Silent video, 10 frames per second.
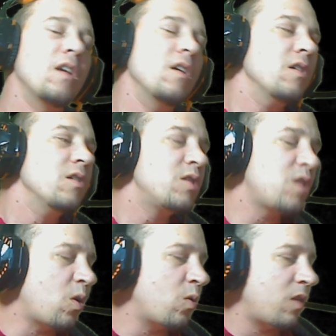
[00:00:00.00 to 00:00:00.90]

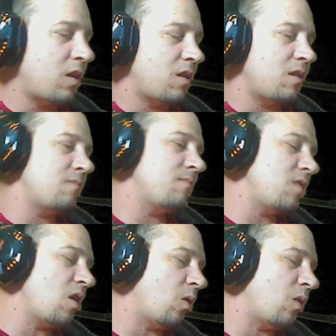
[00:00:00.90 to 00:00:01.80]
So
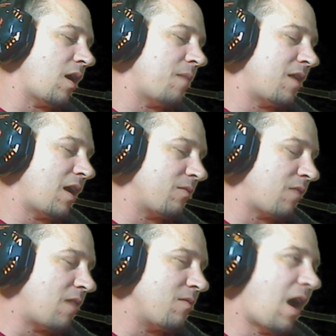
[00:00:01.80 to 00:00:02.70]
no, I mean
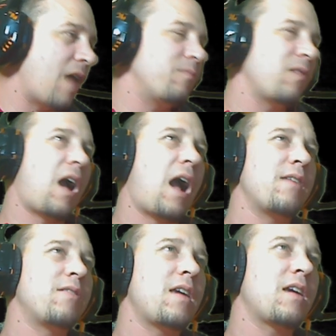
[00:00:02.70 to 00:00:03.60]
I
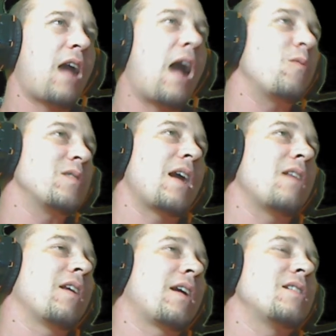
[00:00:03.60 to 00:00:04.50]
think I was at,
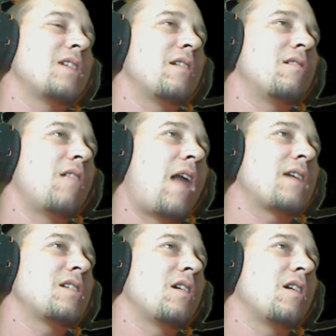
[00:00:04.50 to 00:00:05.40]
like I said,
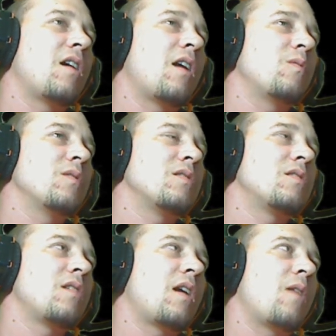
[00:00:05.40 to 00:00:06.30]
Lax. I
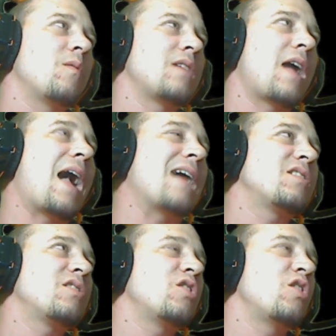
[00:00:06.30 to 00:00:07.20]
was
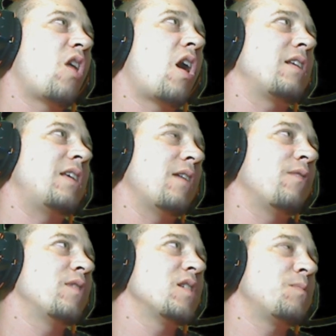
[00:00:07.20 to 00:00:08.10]
asked to not
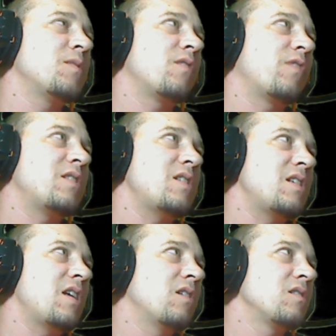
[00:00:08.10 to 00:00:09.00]
give the specific
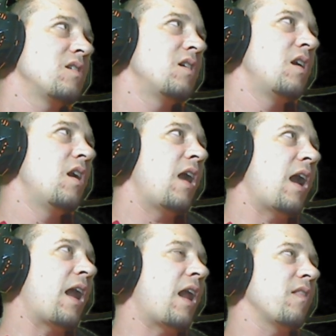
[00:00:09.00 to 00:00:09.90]
details,
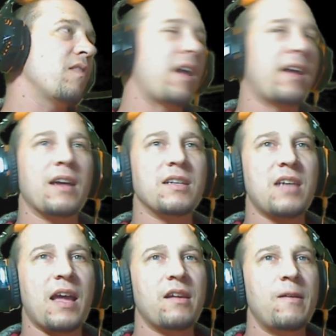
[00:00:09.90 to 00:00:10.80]
and like I
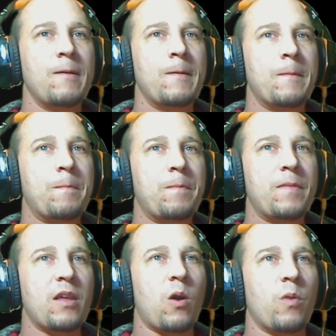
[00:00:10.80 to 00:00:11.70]
said,
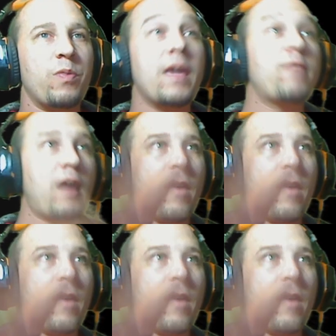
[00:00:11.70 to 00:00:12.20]
they've kind of